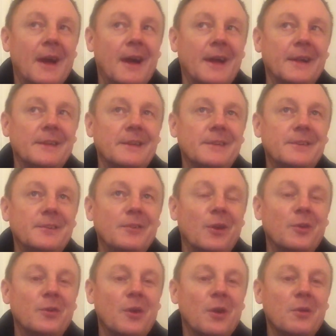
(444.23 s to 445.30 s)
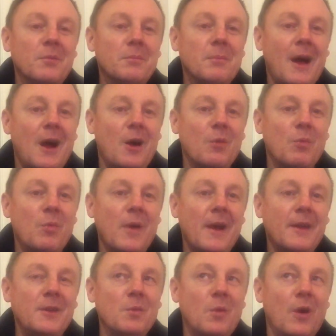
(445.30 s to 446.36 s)
And, you know, no matter
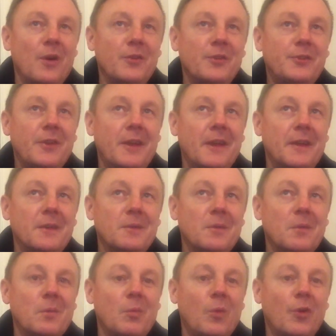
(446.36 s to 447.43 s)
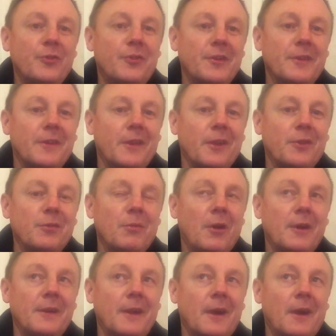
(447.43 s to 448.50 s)
where you are sitting watching this
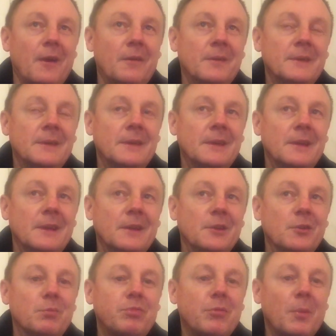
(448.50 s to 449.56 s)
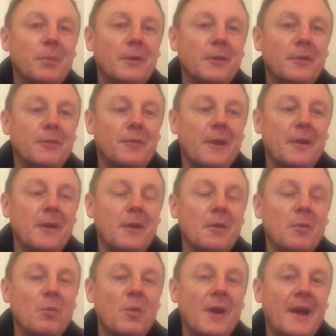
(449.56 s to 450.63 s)
right now, you're probably very
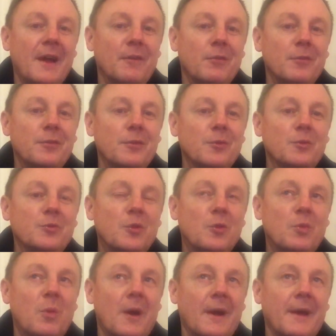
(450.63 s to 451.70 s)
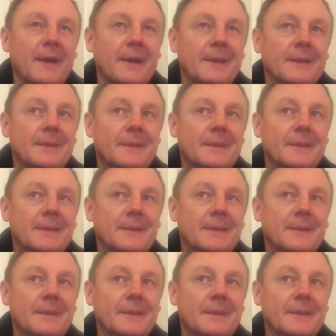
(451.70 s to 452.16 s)
aware of your doorway.